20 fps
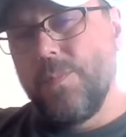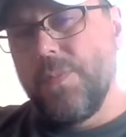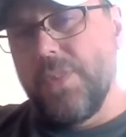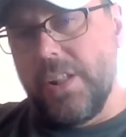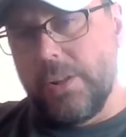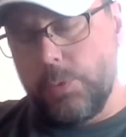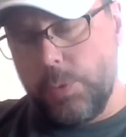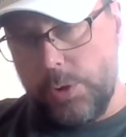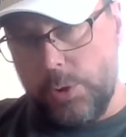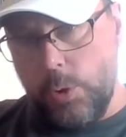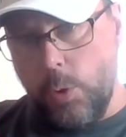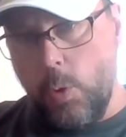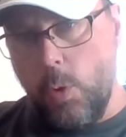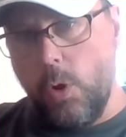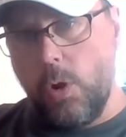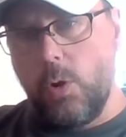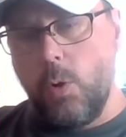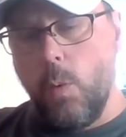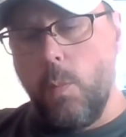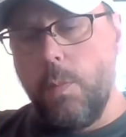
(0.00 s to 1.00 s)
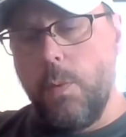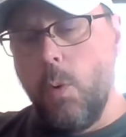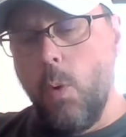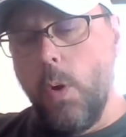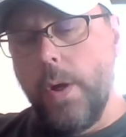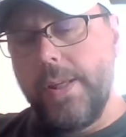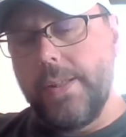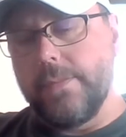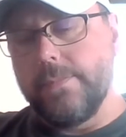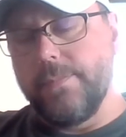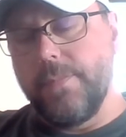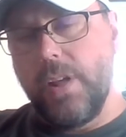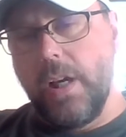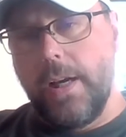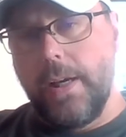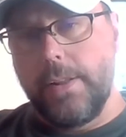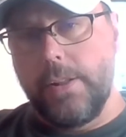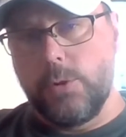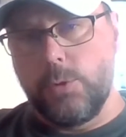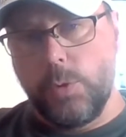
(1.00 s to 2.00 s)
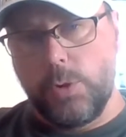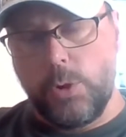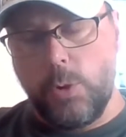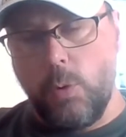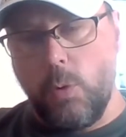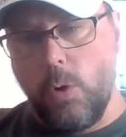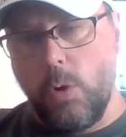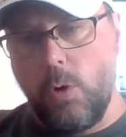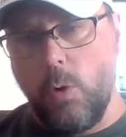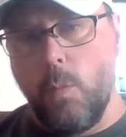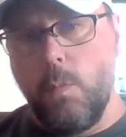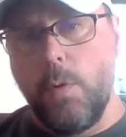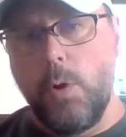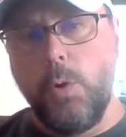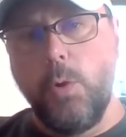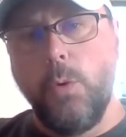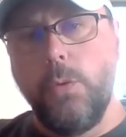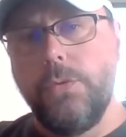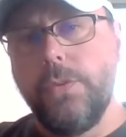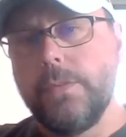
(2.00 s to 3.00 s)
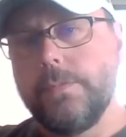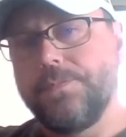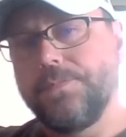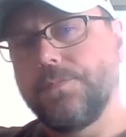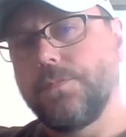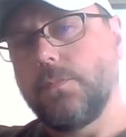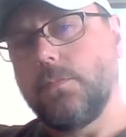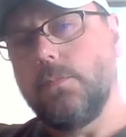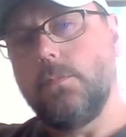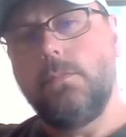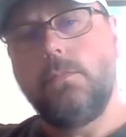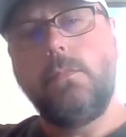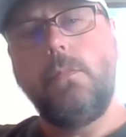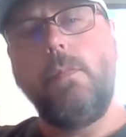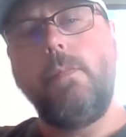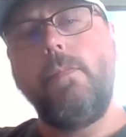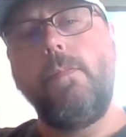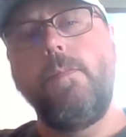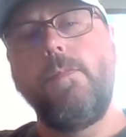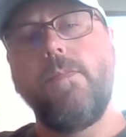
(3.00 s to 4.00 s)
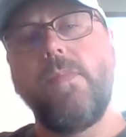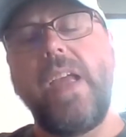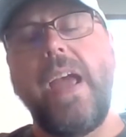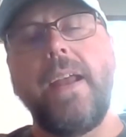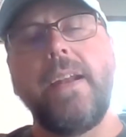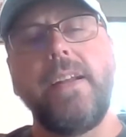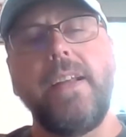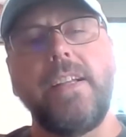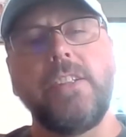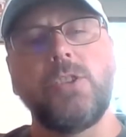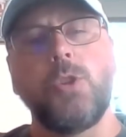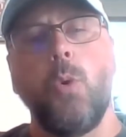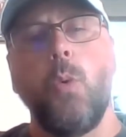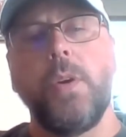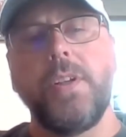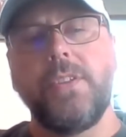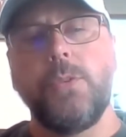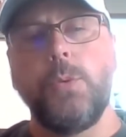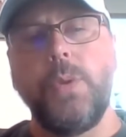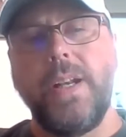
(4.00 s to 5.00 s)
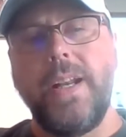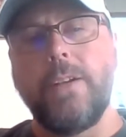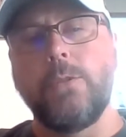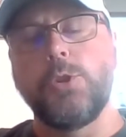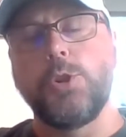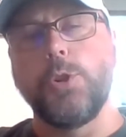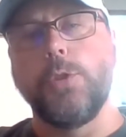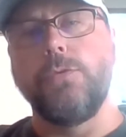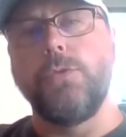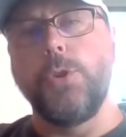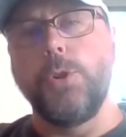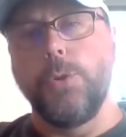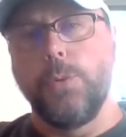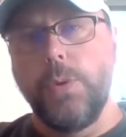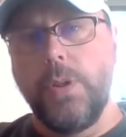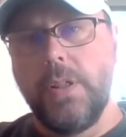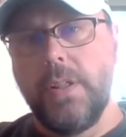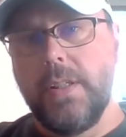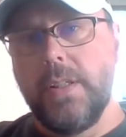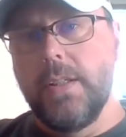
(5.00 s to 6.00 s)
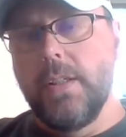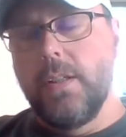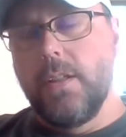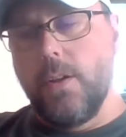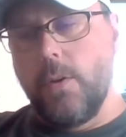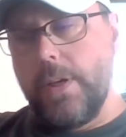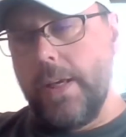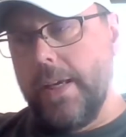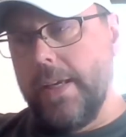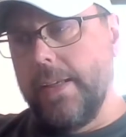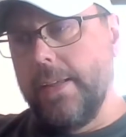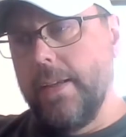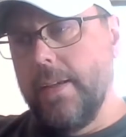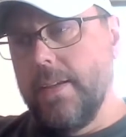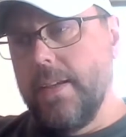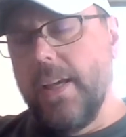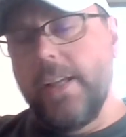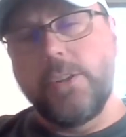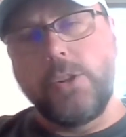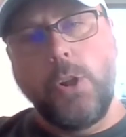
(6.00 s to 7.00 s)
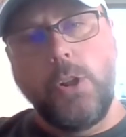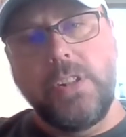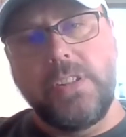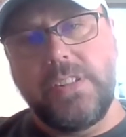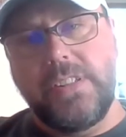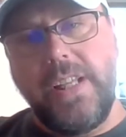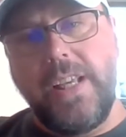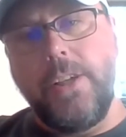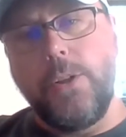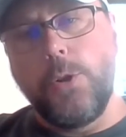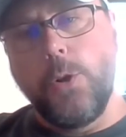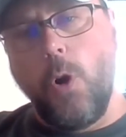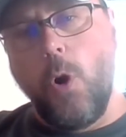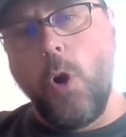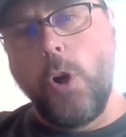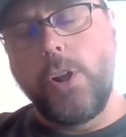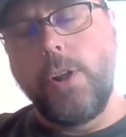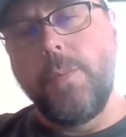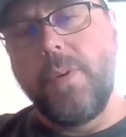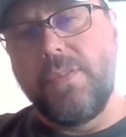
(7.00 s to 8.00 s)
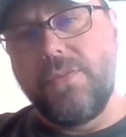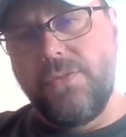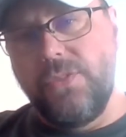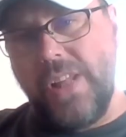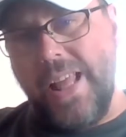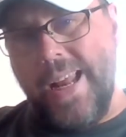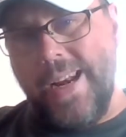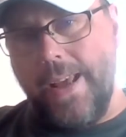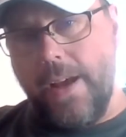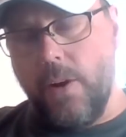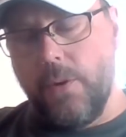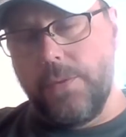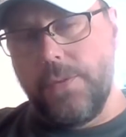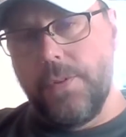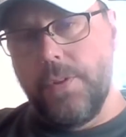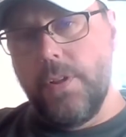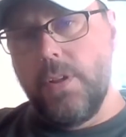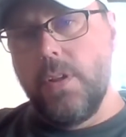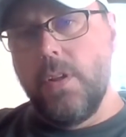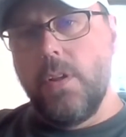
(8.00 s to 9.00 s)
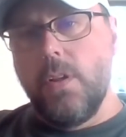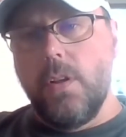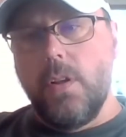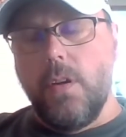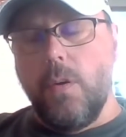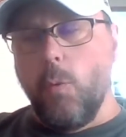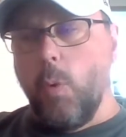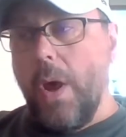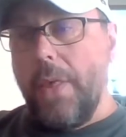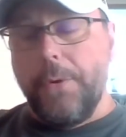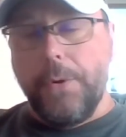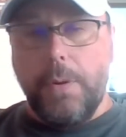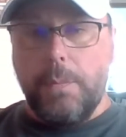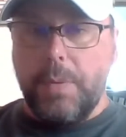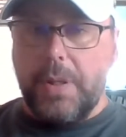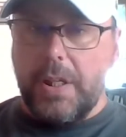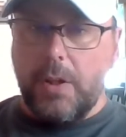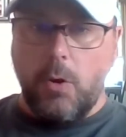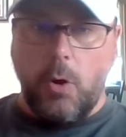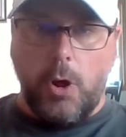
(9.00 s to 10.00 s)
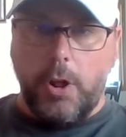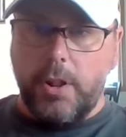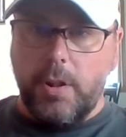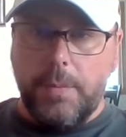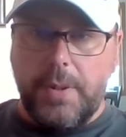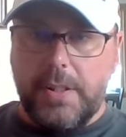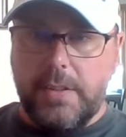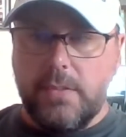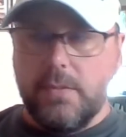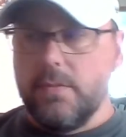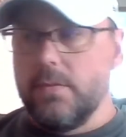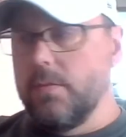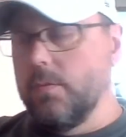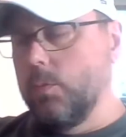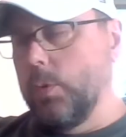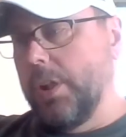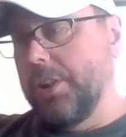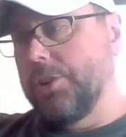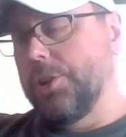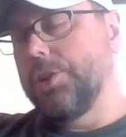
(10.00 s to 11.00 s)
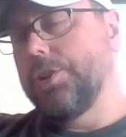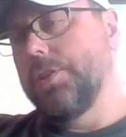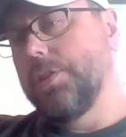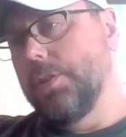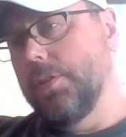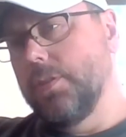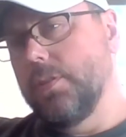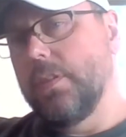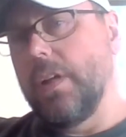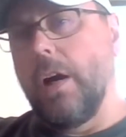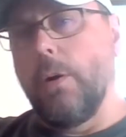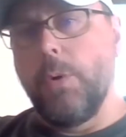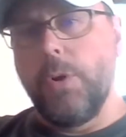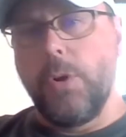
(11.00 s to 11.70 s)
this rhetorical point, this rhetorical move, and it's going to announce your view. Okay, it's going to state your argument flat out, whether it be an argument, which I